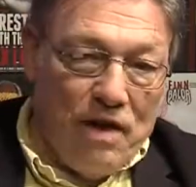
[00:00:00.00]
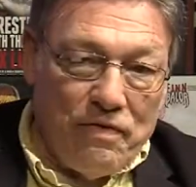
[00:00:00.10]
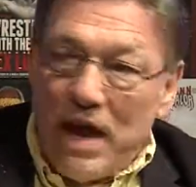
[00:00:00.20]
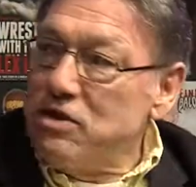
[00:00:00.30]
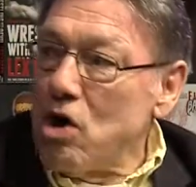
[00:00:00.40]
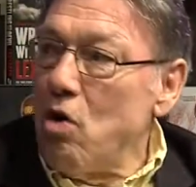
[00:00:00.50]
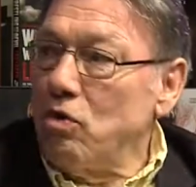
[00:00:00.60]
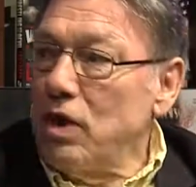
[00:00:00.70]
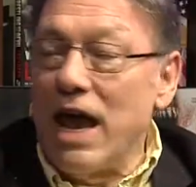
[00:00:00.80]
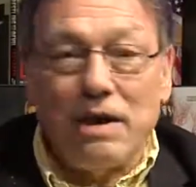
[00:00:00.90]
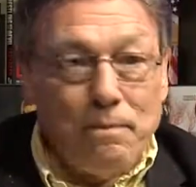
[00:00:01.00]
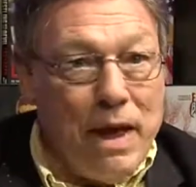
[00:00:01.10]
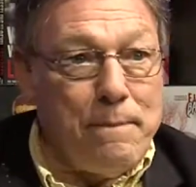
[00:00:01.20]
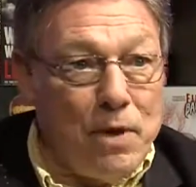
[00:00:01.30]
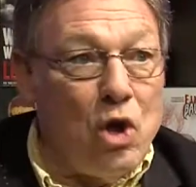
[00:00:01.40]
they don't like
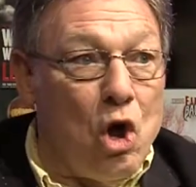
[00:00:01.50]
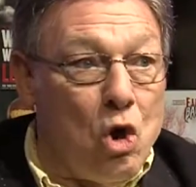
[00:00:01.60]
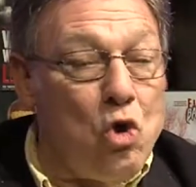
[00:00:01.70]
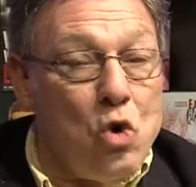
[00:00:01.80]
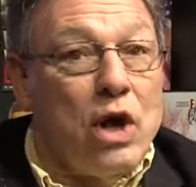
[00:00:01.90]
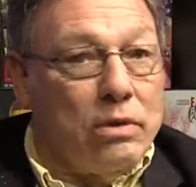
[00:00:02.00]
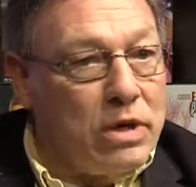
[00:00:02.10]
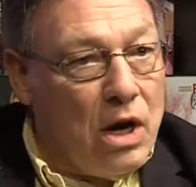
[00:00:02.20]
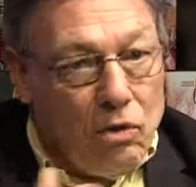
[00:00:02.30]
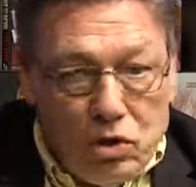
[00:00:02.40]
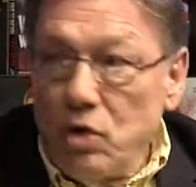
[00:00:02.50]
people who, you know, do